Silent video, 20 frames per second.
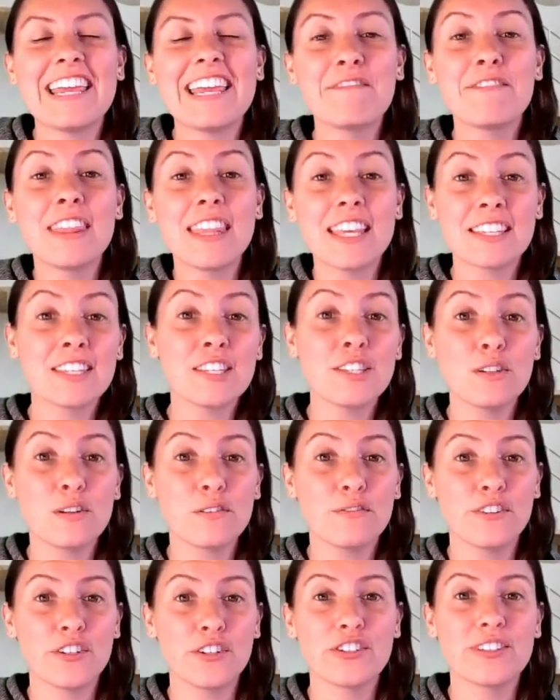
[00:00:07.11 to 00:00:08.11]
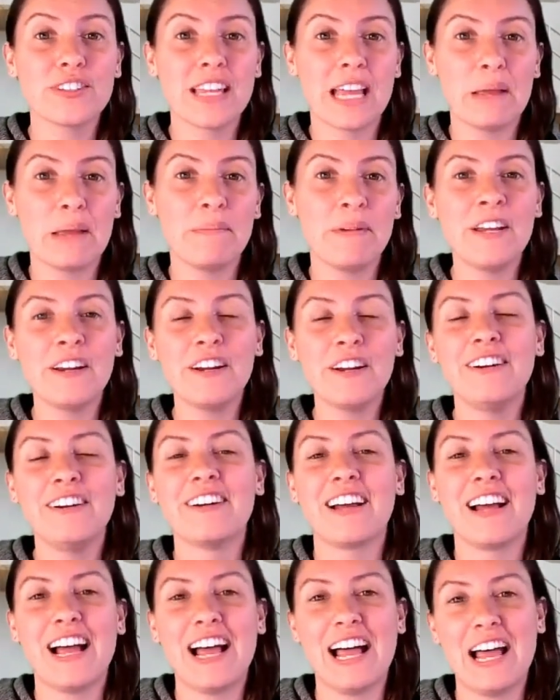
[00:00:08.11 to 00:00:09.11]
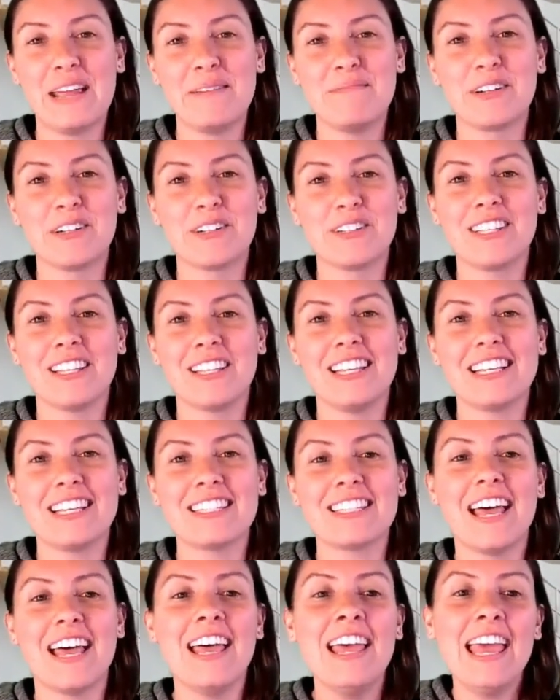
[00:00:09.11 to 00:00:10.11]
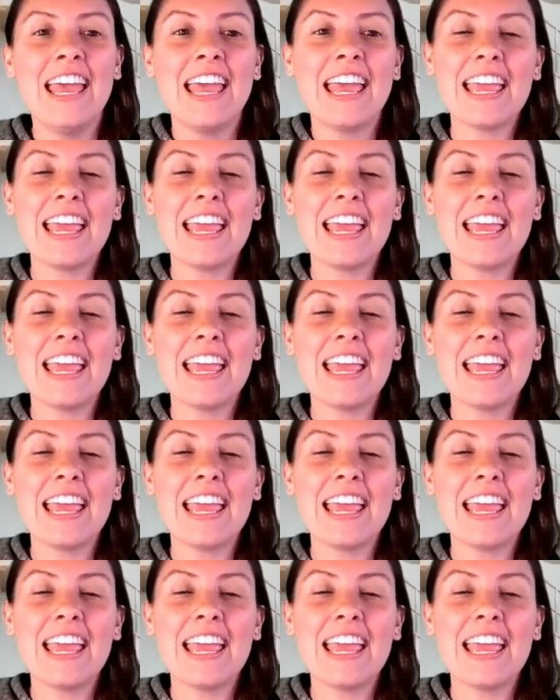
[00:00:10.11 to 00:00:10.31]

If this is your first time here, I'm Nurse Alyssa,